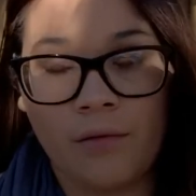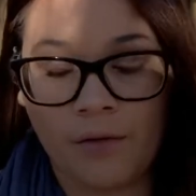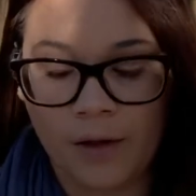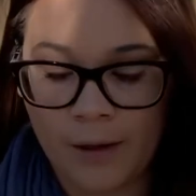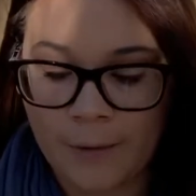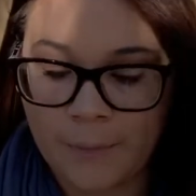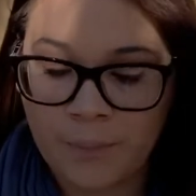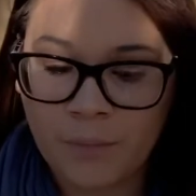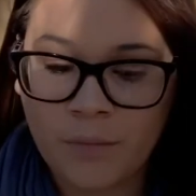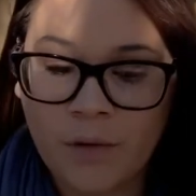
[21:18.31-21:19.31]

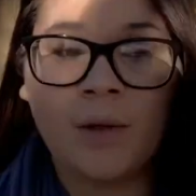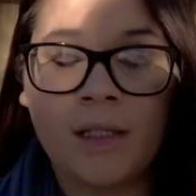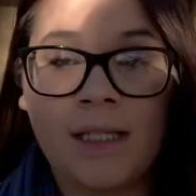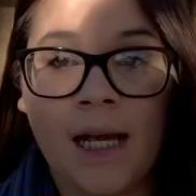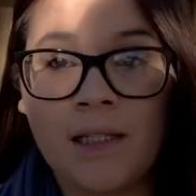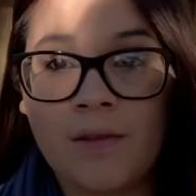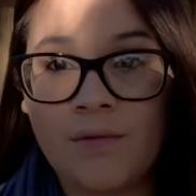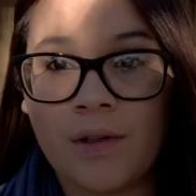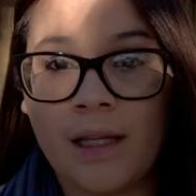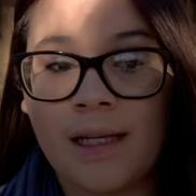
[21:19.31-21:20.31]
When detectives
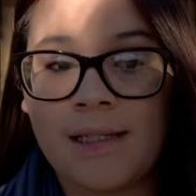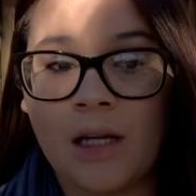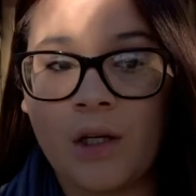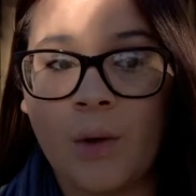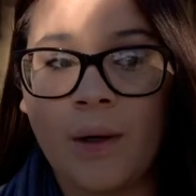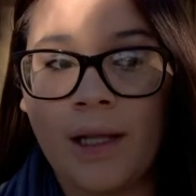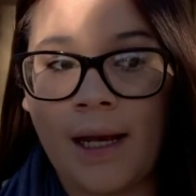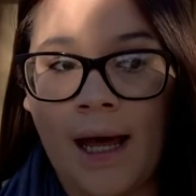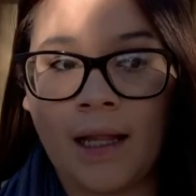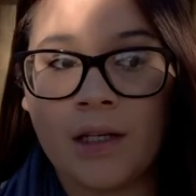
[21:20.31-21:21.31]
realize that Noah and
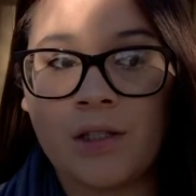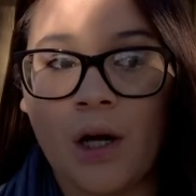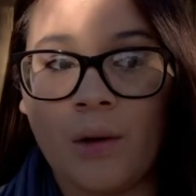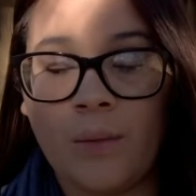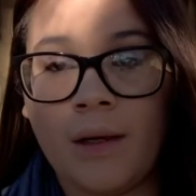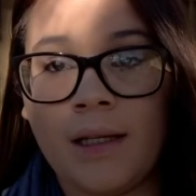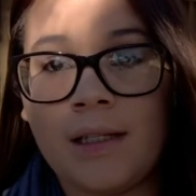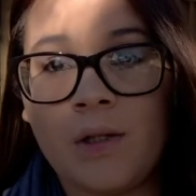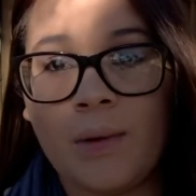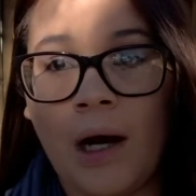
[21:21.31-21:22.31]
Alex are willing
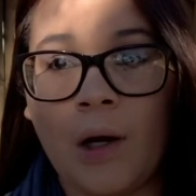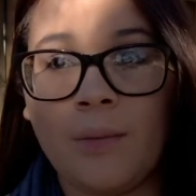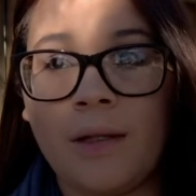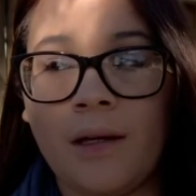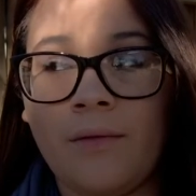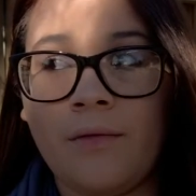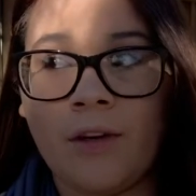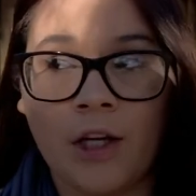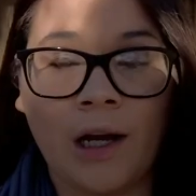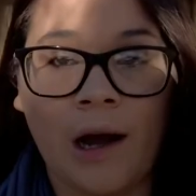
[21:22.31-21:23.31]
to help them
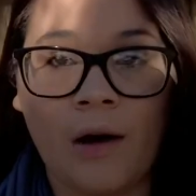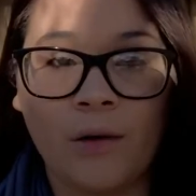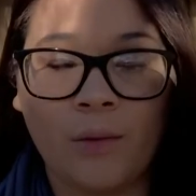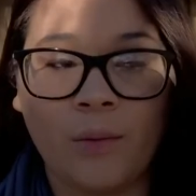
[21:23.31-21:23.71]
figure out